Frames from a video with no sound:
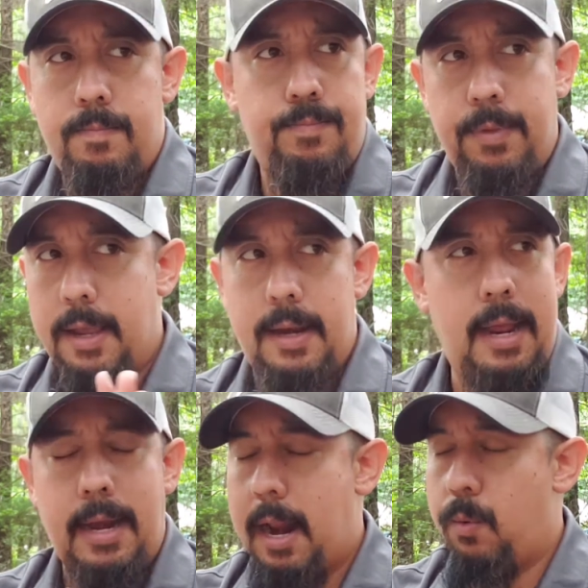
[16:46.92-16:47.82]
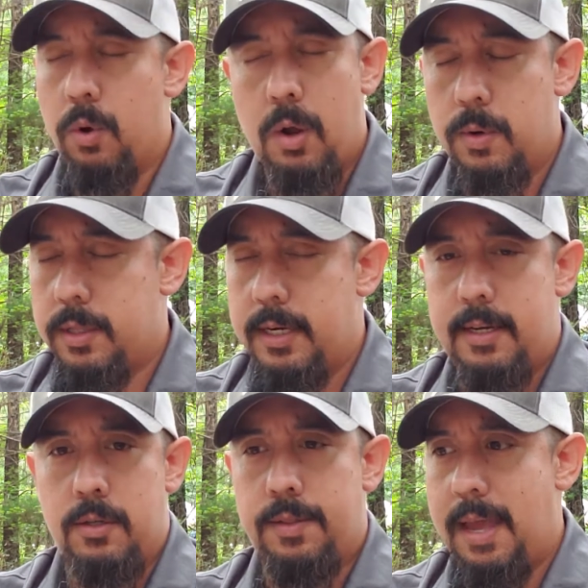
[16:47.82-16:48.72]
and I won't go into the
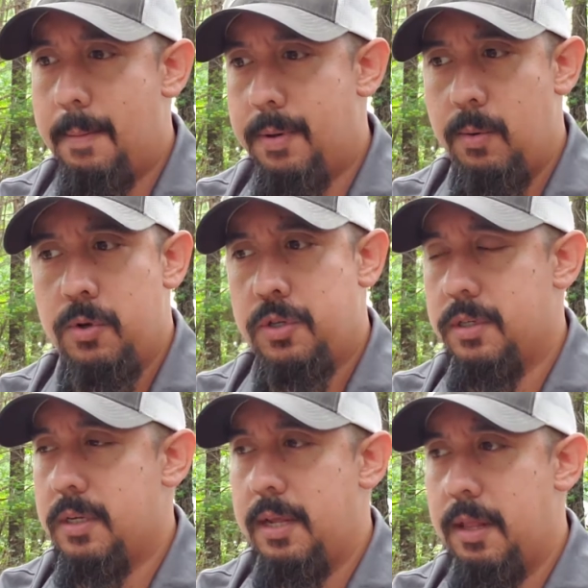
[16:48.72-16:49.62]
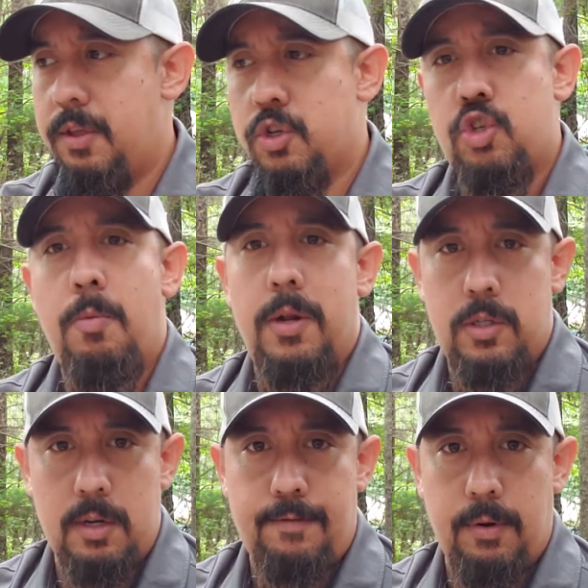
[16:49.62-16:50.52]
details of that, but it was just, there's so much
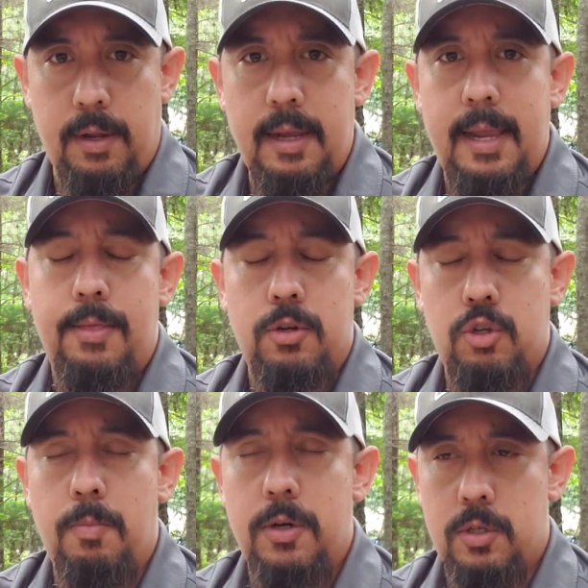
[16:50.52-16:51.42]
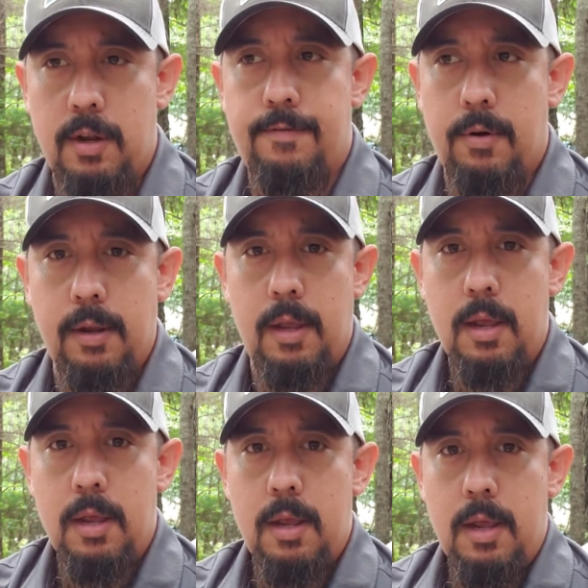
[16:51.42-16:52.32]
suffering. Again, there's so much suffering
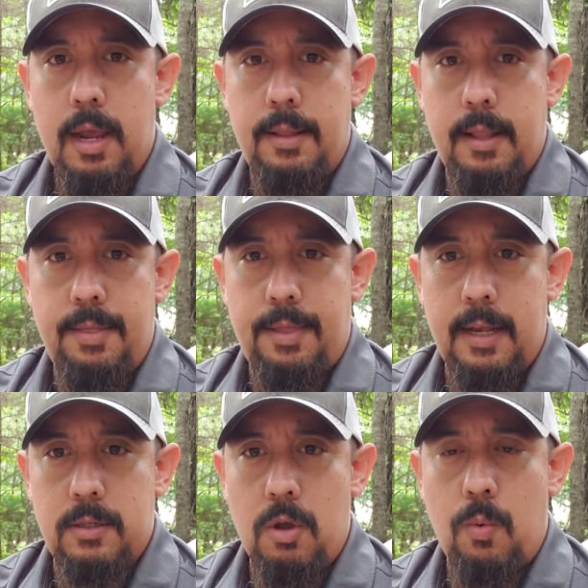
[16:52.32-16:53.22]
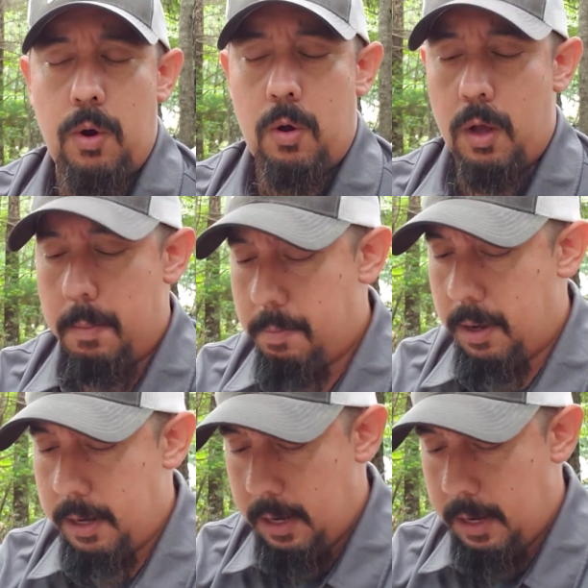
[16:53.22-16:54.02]
and things going on, but